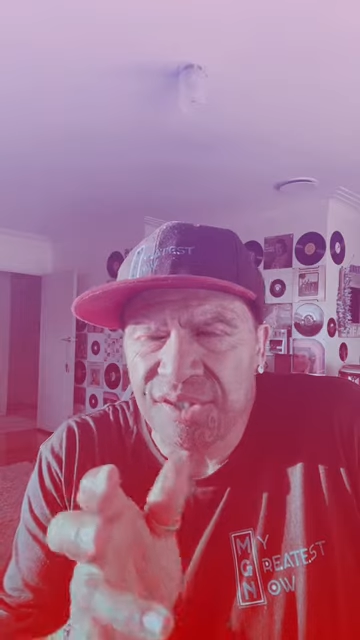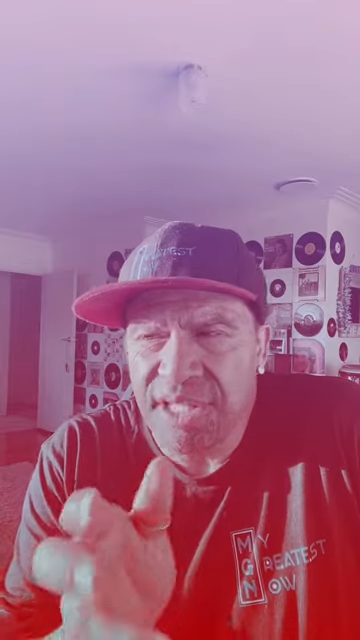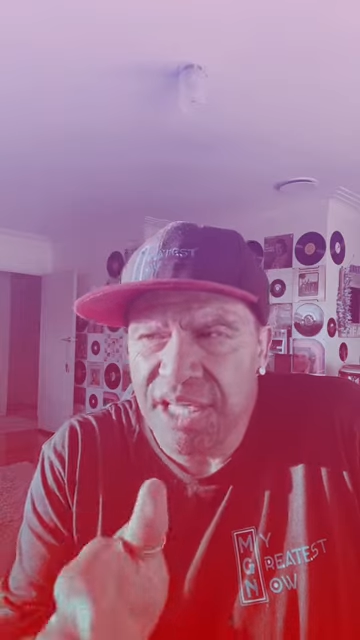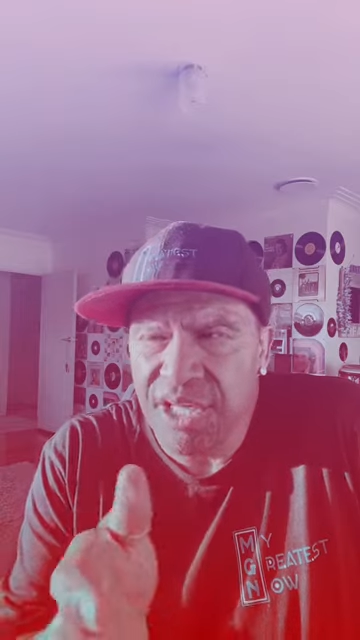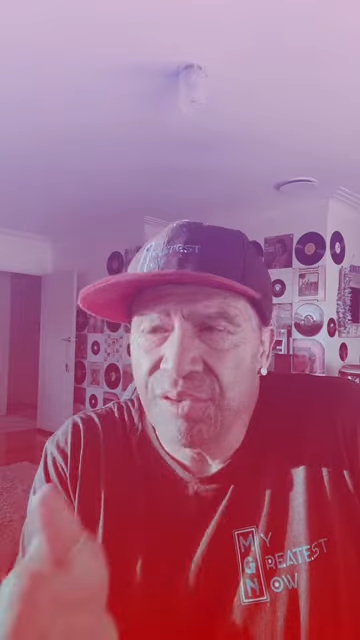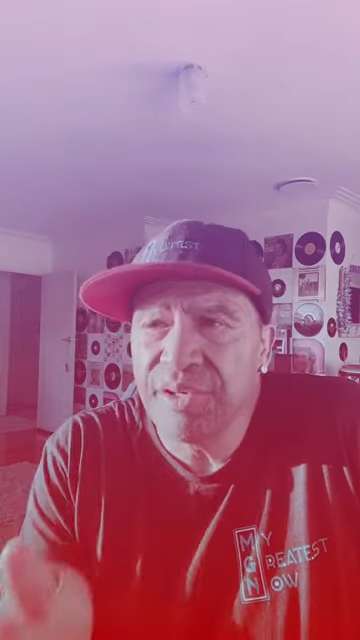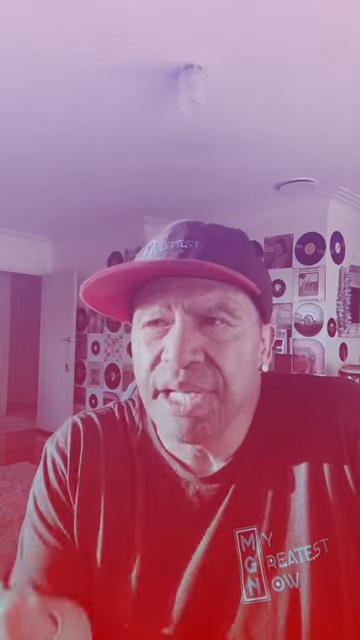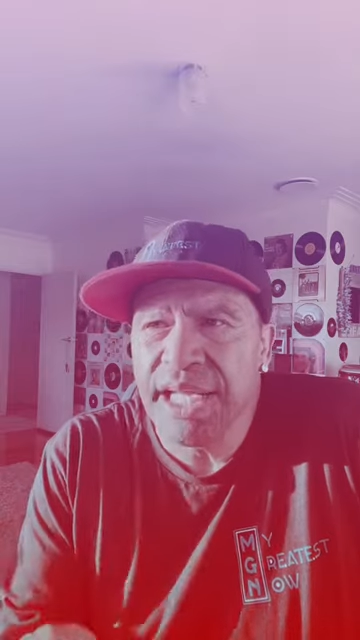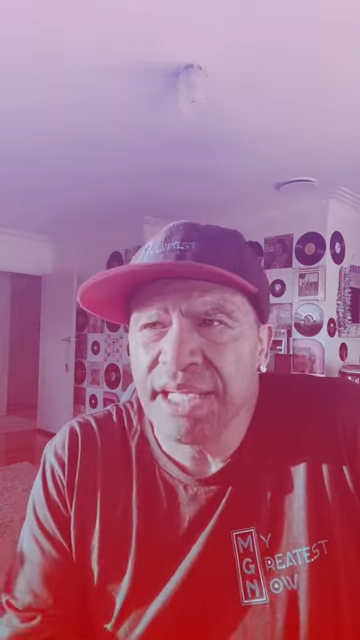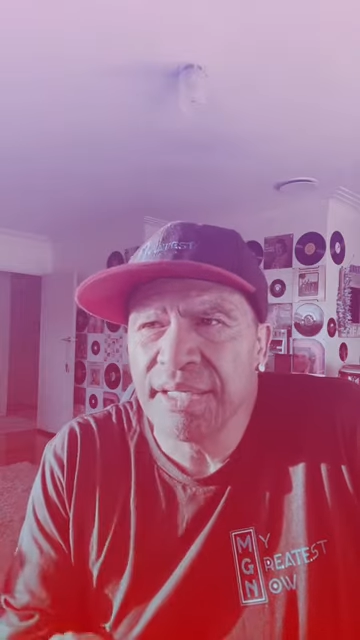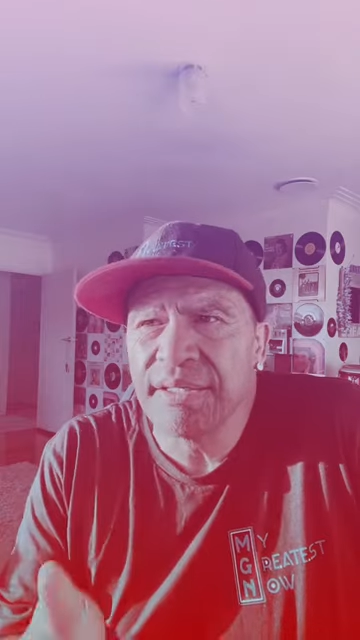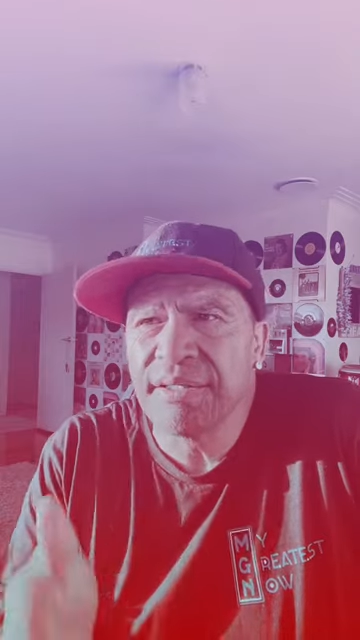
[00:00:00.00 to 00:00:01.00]
that you
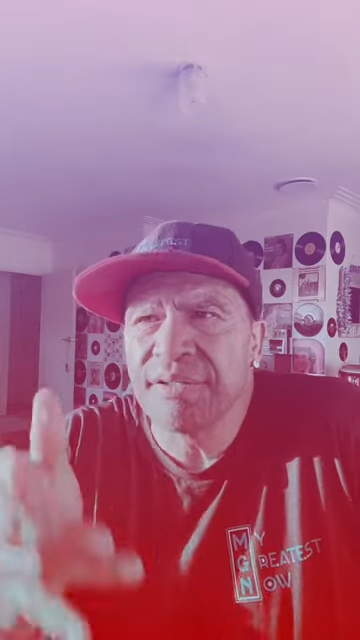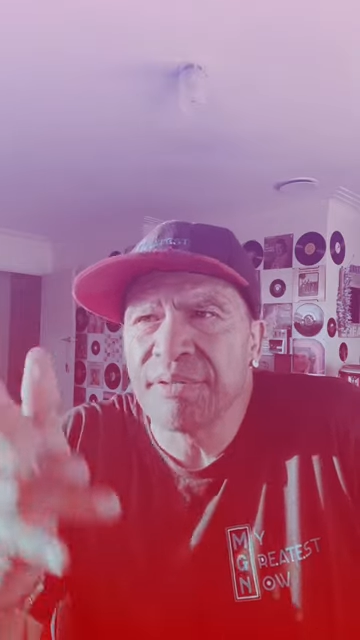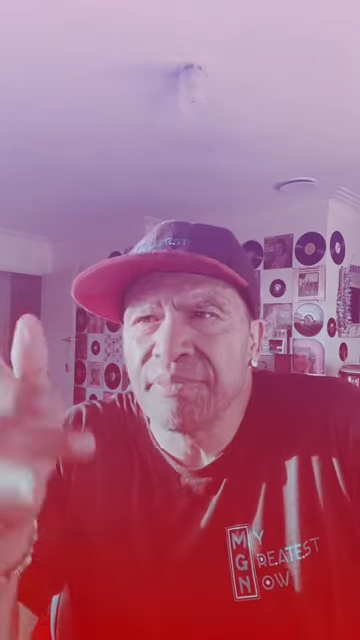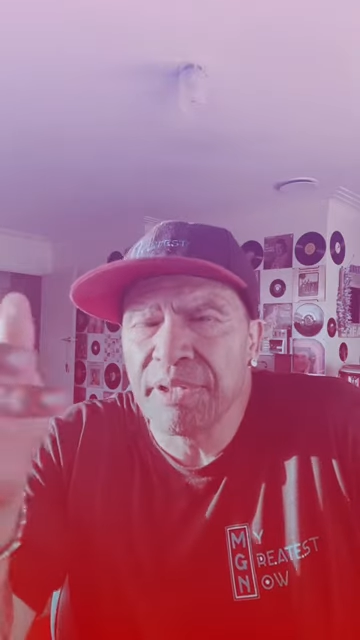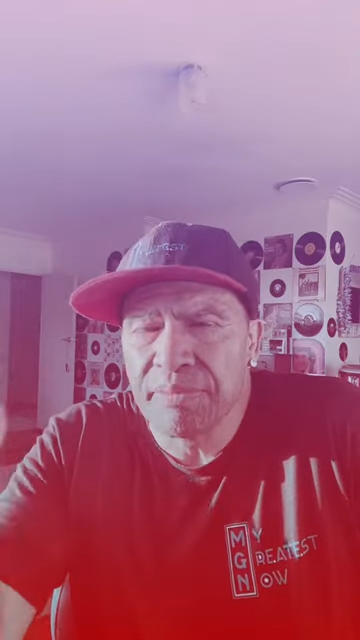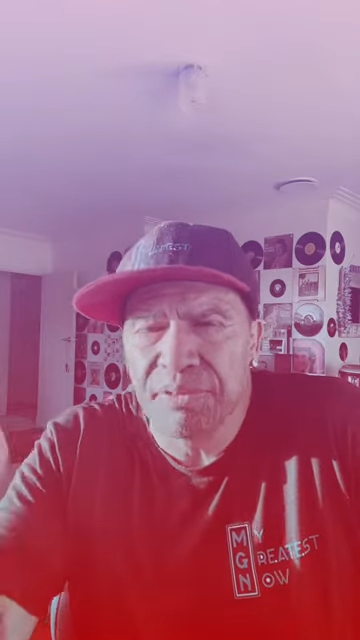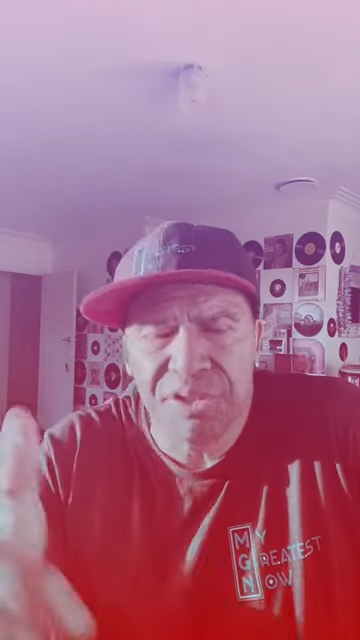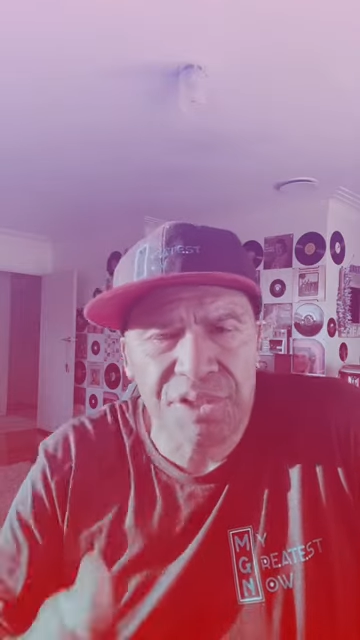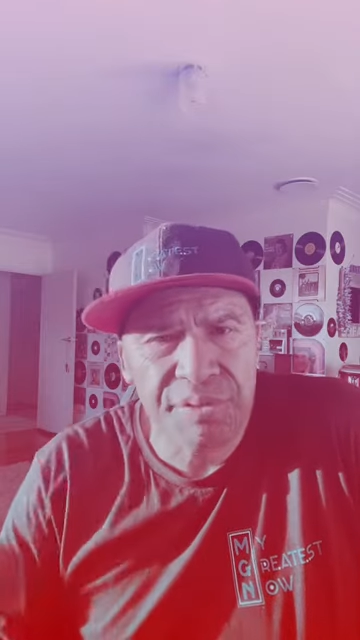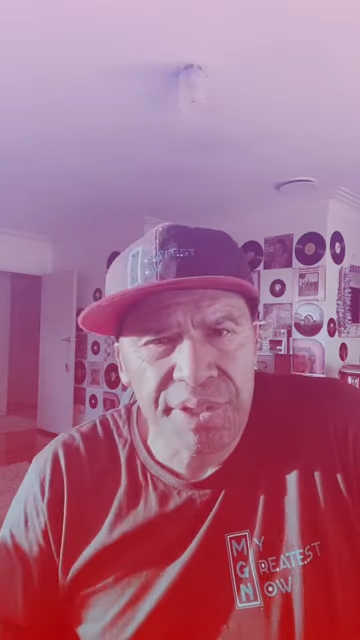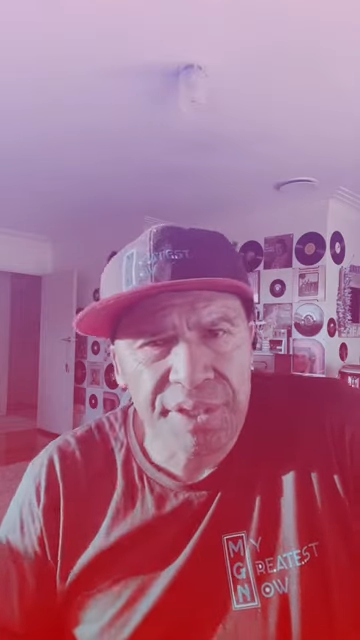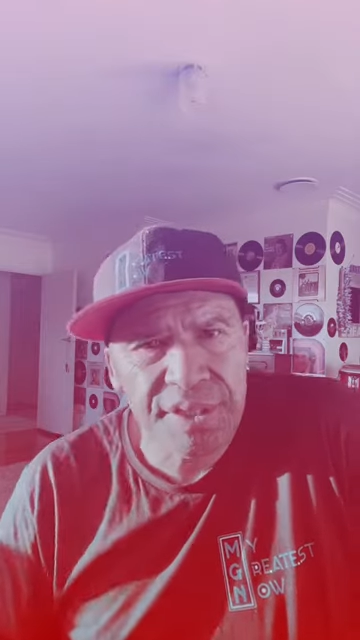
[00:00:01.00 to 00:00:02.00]
need to be
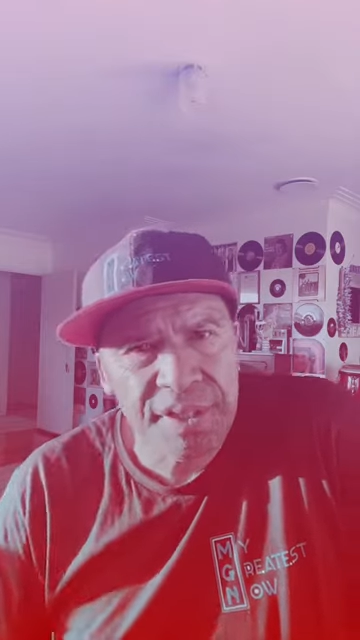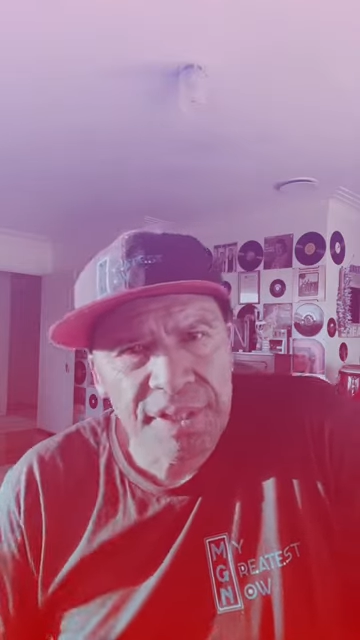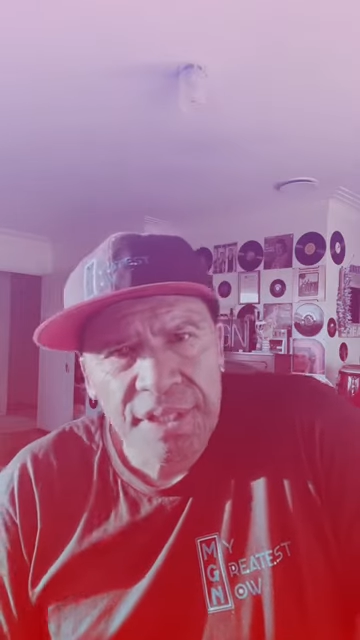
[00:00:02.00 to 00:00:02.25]
pursuant